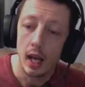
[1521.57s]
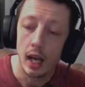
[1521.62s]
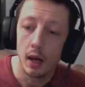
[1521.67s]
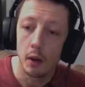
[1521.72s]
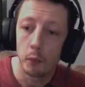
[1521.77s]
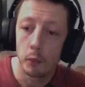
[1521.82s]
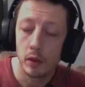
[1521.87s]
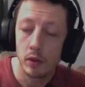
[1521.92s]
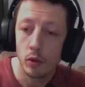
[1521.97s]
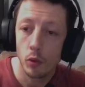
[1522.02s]

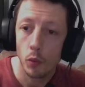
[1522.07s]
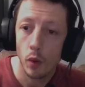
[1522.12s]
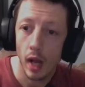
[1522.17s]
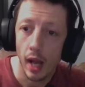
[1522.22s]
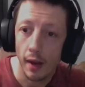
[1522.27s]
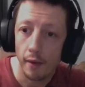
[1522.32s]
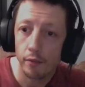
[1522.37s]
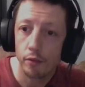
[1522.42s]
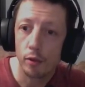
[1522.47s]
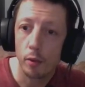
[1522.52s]
We do
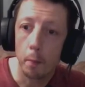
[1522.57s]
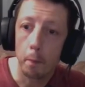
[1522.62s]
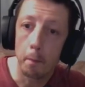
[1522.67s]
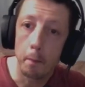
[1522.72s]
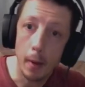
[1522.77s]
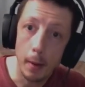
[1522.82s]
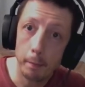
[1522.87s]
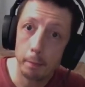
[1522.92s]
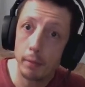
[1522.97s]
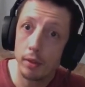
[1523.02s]
have some
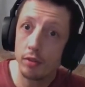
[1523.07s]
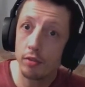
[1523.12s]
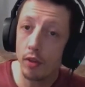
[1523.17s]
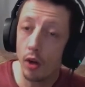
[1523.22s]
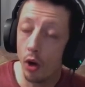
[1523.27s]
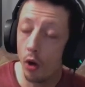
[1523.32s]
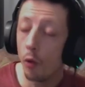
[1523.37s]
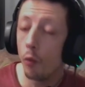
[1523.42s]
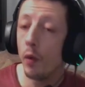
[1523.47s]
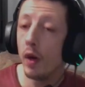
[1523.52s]
members
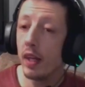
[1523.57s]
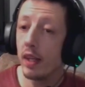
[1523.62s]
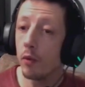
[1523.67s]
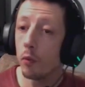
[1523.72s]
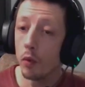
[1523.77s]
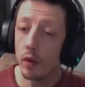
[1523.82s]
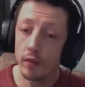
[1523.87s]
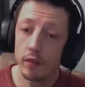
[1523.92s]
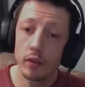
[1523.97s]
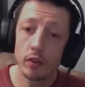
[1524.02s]
already
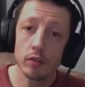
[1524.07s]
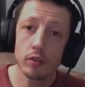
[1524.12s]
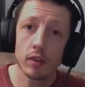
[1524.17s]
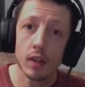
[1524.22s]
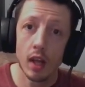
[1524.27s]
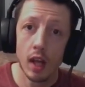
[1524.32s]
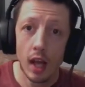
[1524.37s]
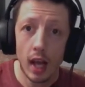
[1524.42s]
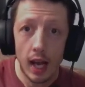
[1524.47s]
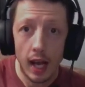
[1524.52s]
with us.
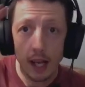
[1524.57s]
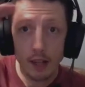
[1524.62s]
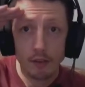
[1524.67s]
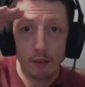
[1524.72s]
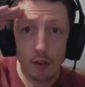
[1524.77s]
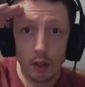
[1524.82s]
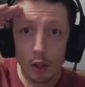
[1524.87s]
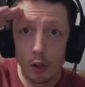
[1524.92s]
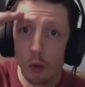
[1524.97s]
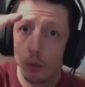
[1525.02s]
I
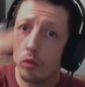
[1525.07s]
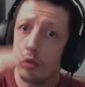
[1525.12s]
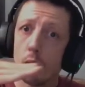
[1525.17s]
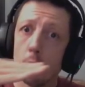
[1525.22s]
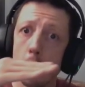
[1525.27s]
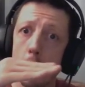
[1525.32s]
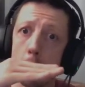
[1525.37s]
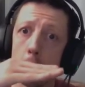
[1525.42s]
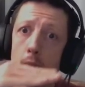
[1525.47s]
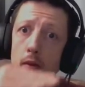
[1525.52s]
salute you,
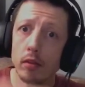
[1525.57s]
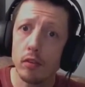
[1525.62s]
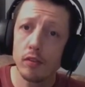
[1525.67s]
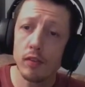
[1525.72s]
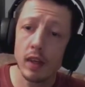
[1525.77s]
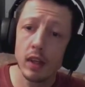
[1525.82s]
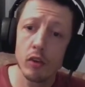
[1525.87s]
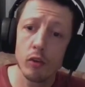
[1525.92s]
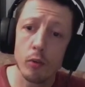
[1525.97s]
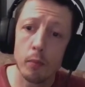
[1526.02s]
members.
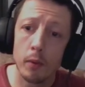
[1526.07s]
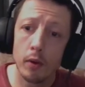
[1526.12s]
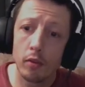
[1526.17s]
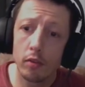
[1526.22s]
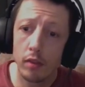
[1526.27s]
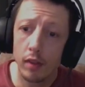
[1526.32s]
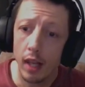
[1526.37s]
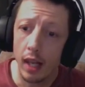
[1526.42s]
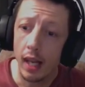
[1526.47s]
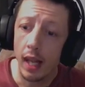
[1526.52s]
Thank you very much,
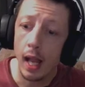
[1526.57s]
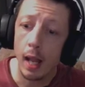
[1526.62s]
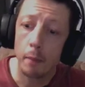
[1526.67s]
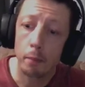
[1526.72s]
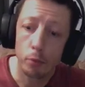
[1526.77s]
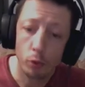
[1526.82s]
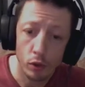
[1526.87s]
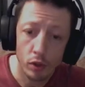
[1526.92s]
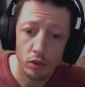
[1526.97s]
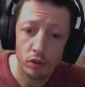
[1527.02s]
and I
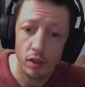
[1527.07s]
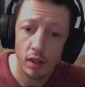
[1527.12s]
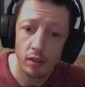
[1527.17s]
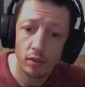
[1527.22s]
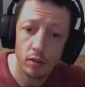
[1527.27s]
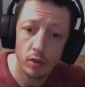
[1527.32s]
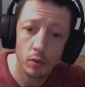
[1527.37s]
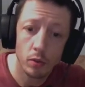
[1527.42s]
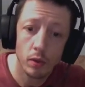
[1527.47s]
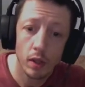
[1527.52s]
appreciate
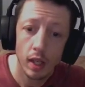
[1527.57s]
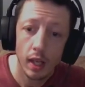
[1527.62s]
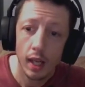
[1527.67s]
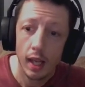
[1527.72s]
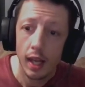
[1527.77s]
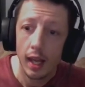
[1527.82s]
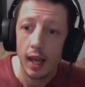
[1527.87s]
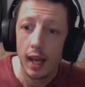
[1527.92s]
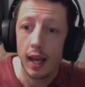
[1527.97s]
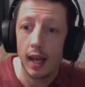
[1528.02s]
you.
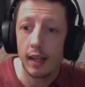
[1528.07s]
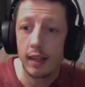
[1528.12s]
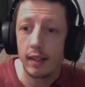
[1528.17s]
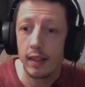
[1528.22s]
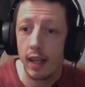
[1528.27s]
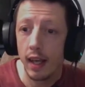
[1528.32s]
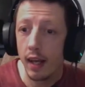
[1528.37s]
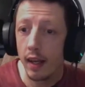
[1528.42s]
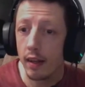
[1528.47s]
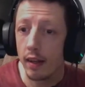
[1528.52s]
And
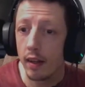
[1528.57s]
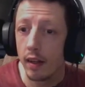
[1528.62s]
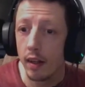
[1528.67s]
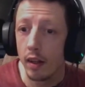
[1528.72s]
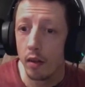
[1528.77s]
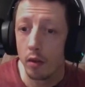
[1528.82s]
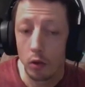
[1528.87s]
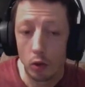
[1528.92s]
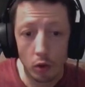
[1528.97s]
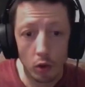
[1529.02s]
yeah,
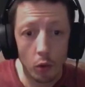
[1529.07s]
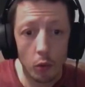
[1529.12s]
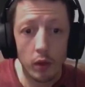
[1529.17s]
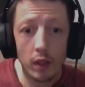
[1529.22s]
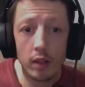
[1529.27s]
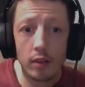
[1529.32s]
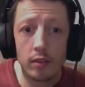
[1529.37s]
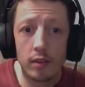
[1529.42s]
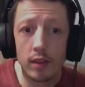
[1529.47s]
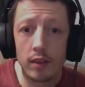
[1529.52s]
you know it
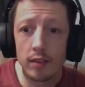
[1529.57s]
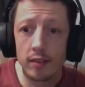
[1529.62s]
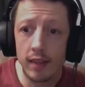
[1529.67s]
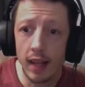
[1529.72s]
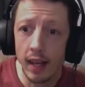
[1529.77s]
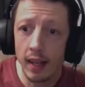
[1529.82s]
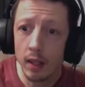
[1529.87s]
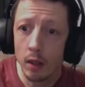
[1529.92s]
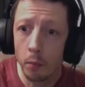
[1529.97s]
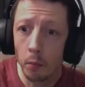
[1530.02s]
is
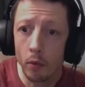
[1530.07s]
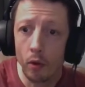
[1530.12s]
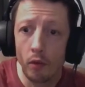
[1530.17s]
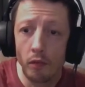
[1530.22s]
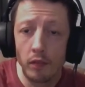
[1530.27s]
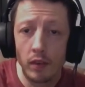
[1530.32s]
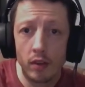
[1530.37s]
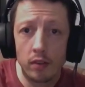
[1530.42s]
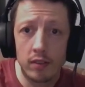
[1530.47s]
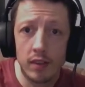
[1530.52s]
Attic
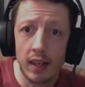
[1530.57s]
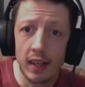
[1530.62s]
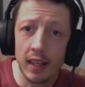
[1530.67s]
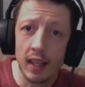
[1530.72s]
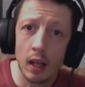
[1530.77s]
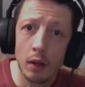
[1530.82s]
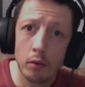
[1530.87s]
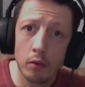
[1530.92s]
Convict standing out.